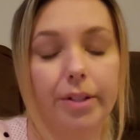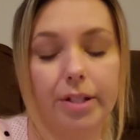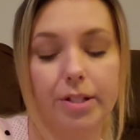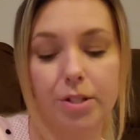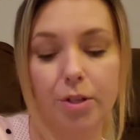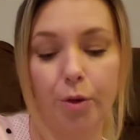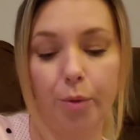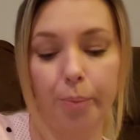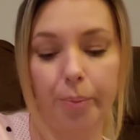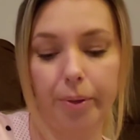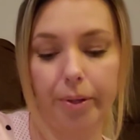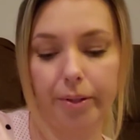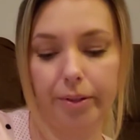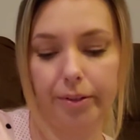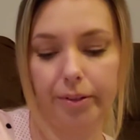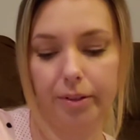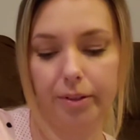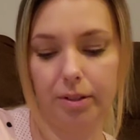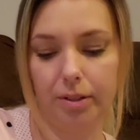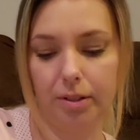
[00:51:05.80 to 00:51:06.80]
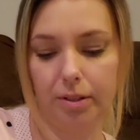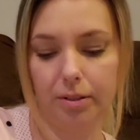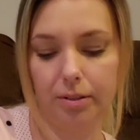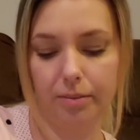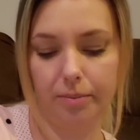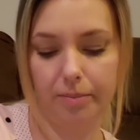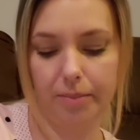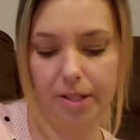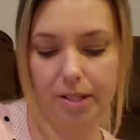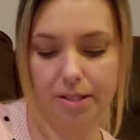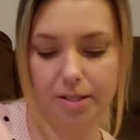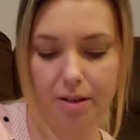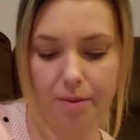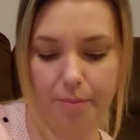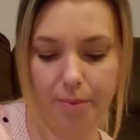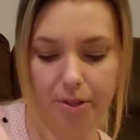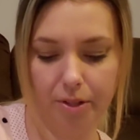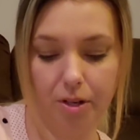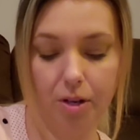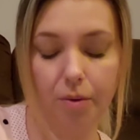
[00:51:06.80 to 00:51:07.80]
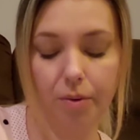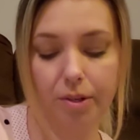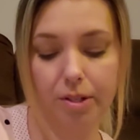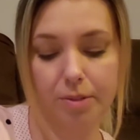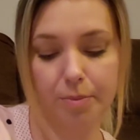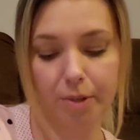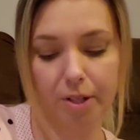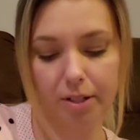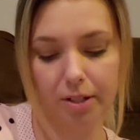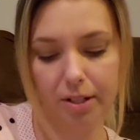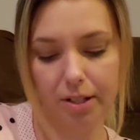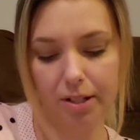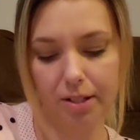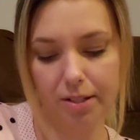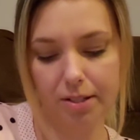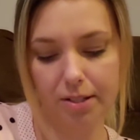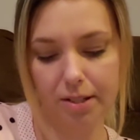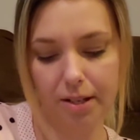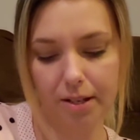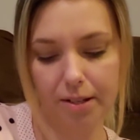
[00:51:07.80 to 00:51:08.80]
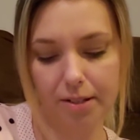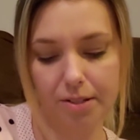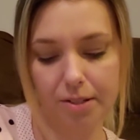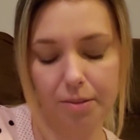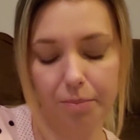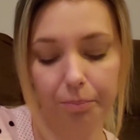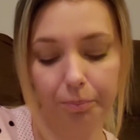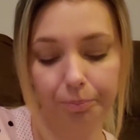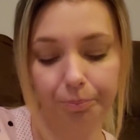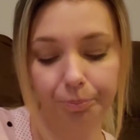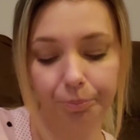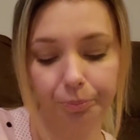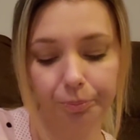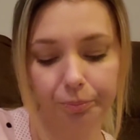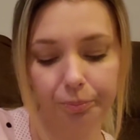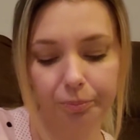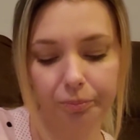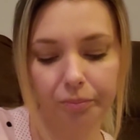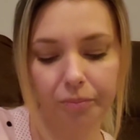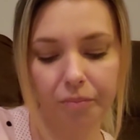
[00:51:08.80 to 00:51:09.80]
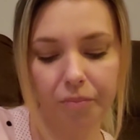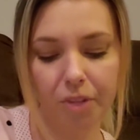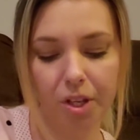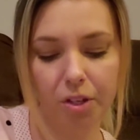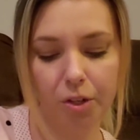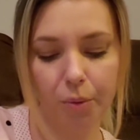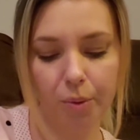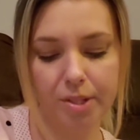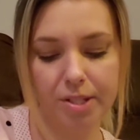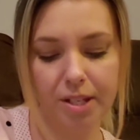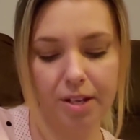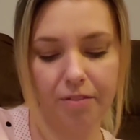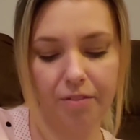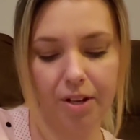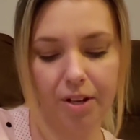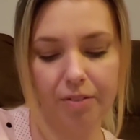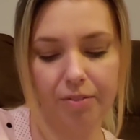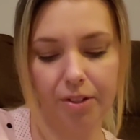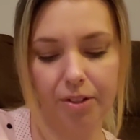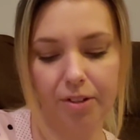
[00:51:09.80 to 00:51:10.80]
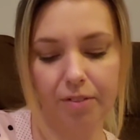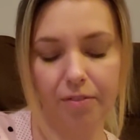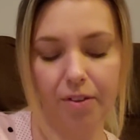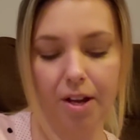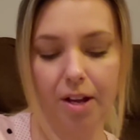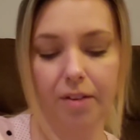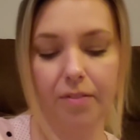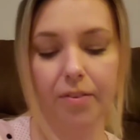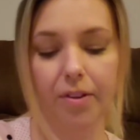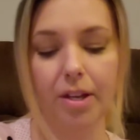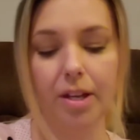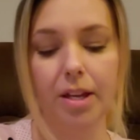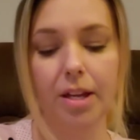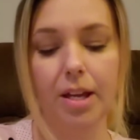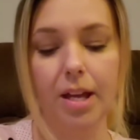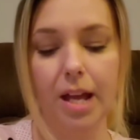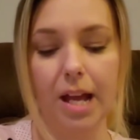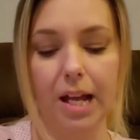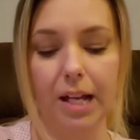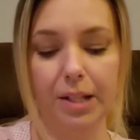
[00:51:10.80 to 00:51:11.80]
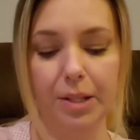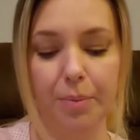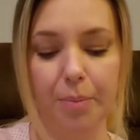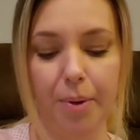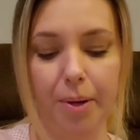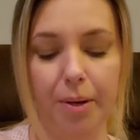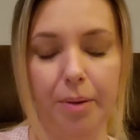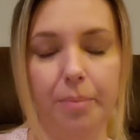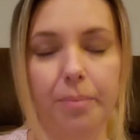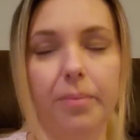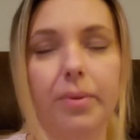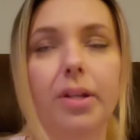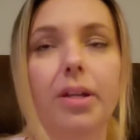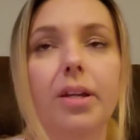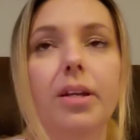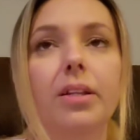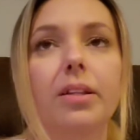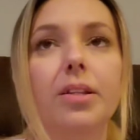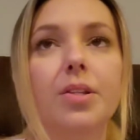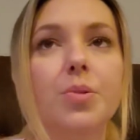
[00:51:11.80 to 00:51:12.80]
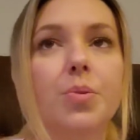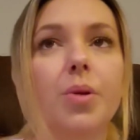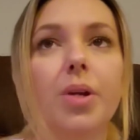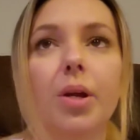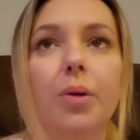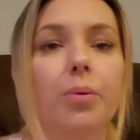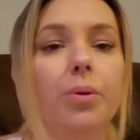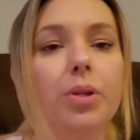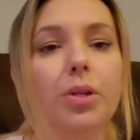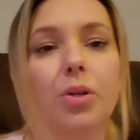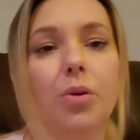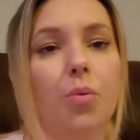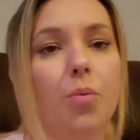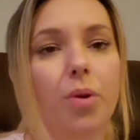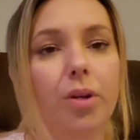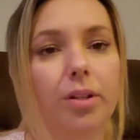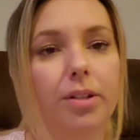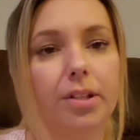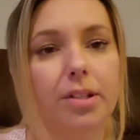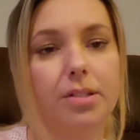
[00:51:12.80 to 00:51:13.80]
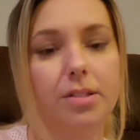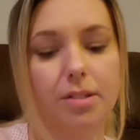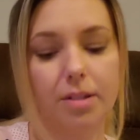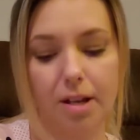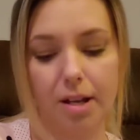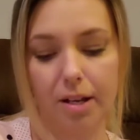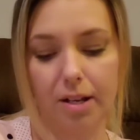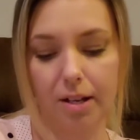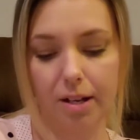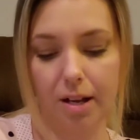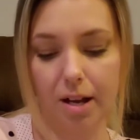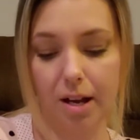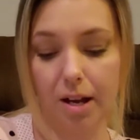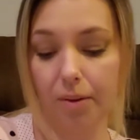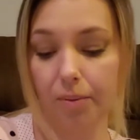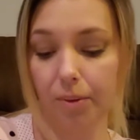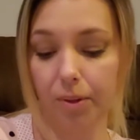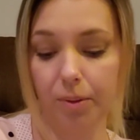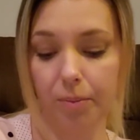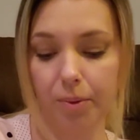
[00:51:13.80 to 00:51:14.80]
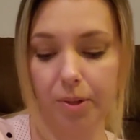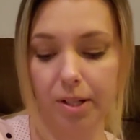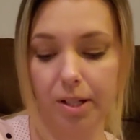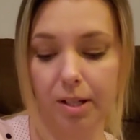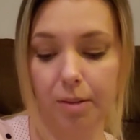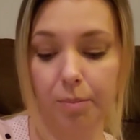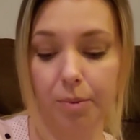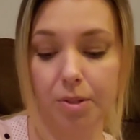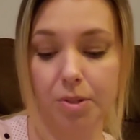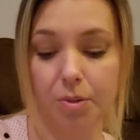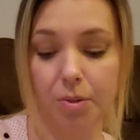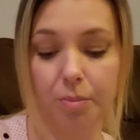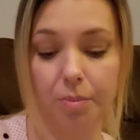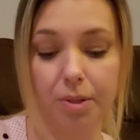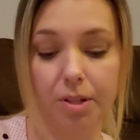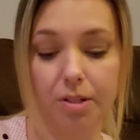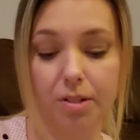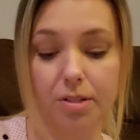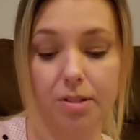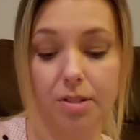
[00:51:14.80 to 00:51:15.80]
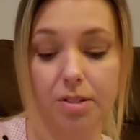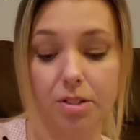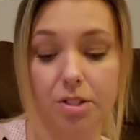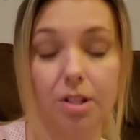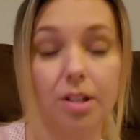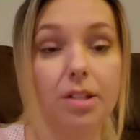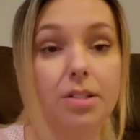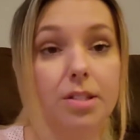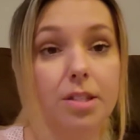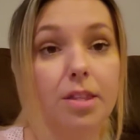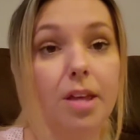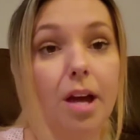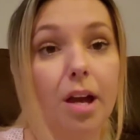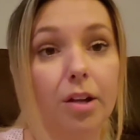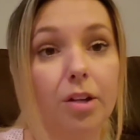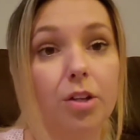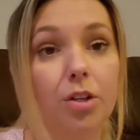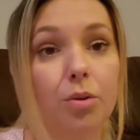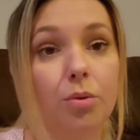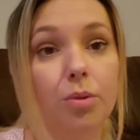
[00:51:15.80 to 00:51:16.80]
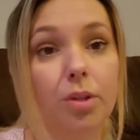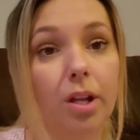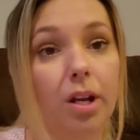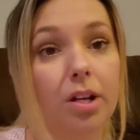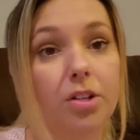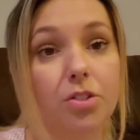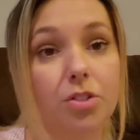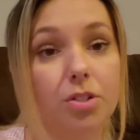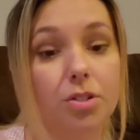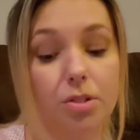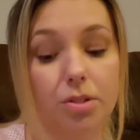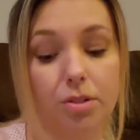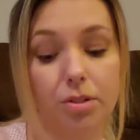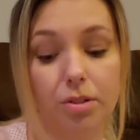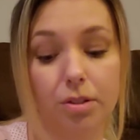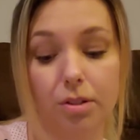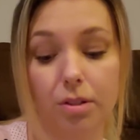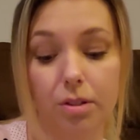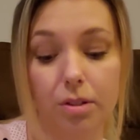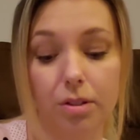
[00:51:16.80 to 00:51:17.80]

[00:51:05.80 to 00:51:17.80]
let's hope. Um, it's not marked. Oh, it is marked. It says USA 535 at the bottom. This one I really don't want to list. I, I really want to keep this one because it's it's that cute that I just